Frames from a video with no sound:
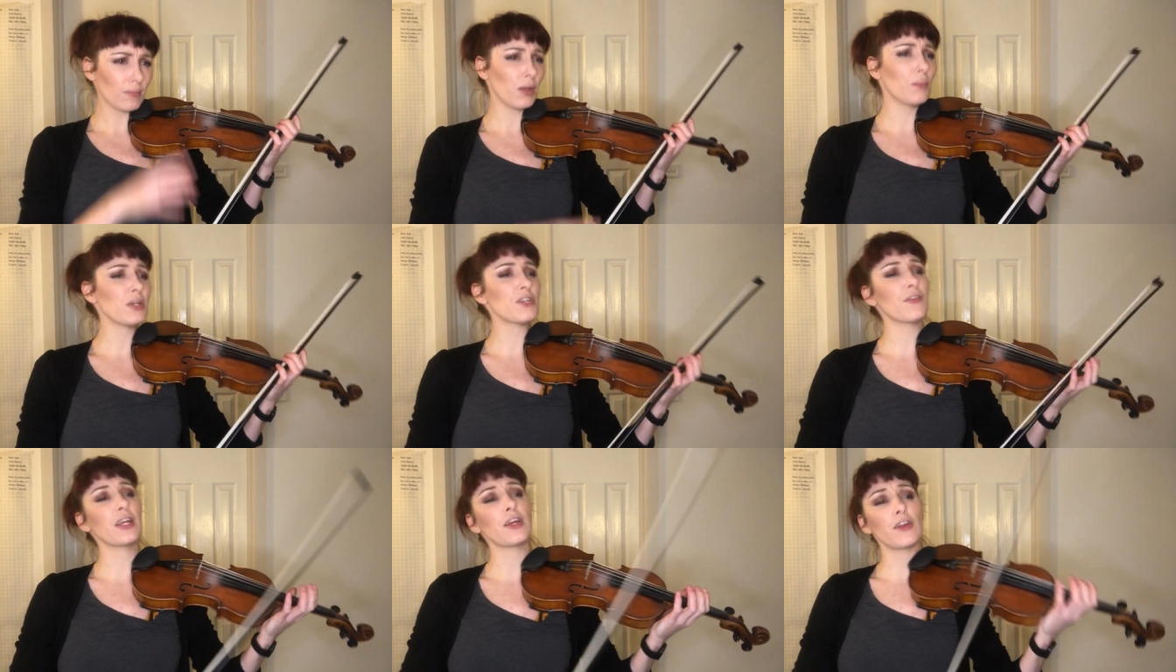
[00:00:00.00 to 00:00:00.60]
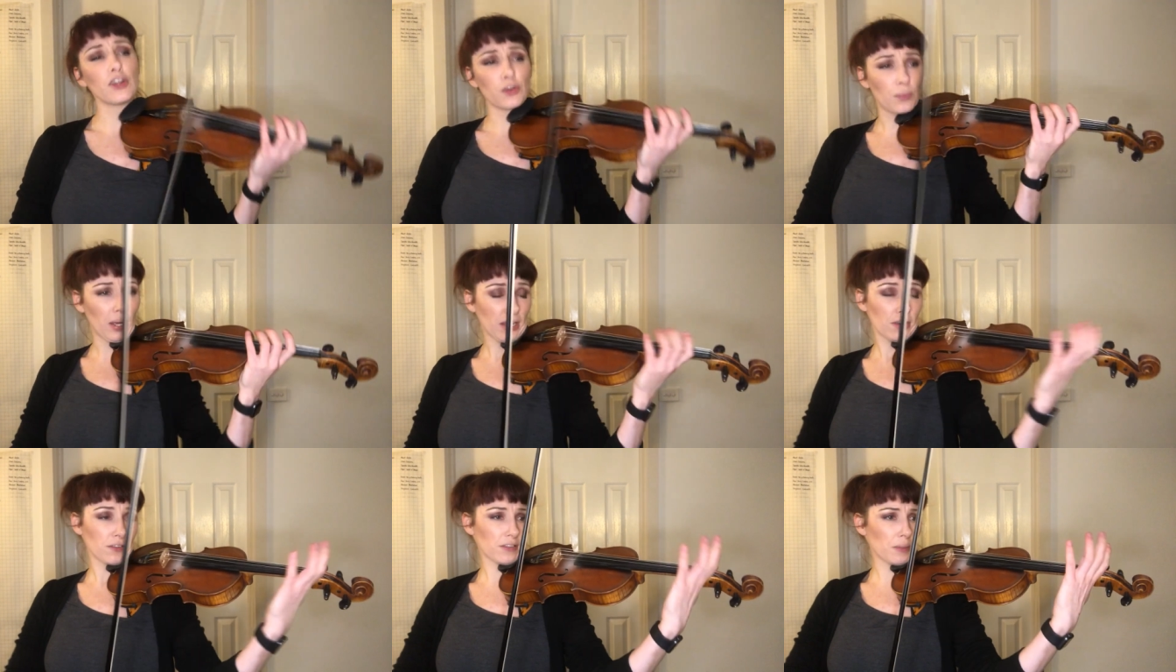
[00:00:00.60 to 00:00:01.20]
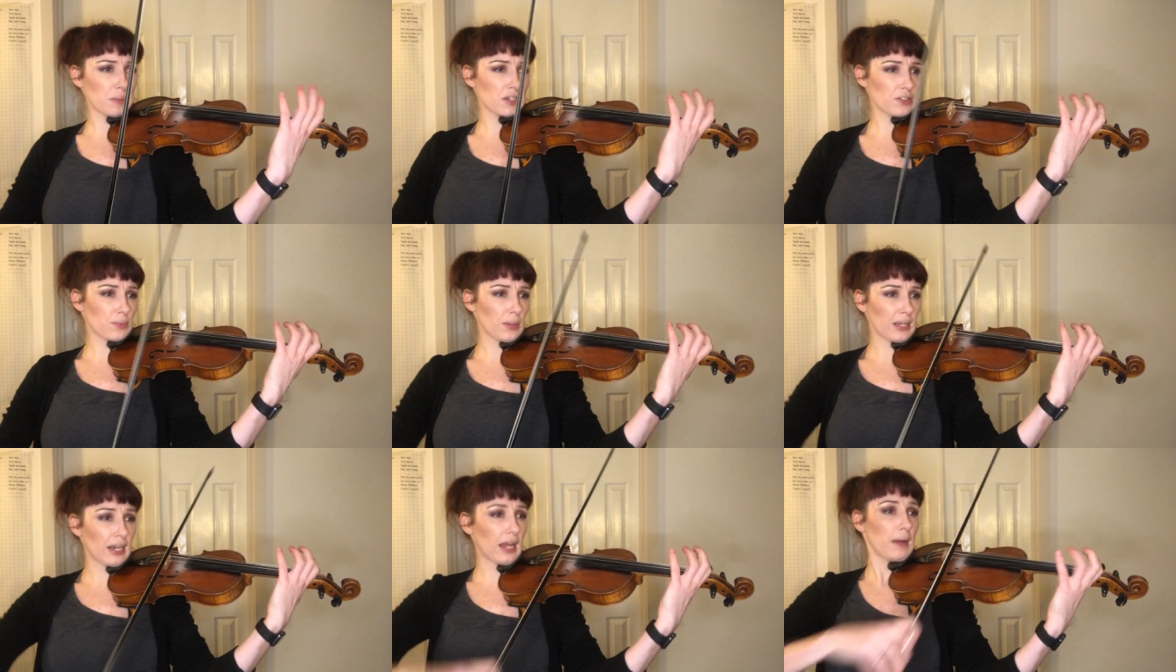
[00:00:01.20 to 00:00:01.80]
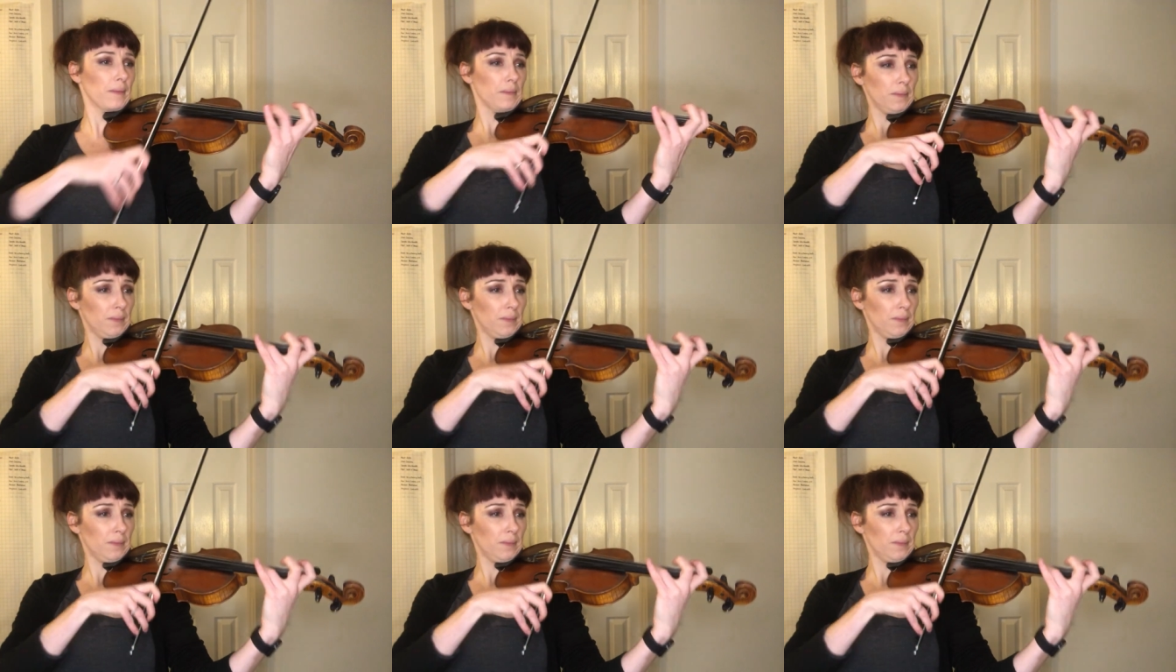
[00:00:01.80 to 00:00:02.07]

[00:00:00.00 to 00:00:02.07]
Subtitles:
Which fingering do I use? Let me just work it out.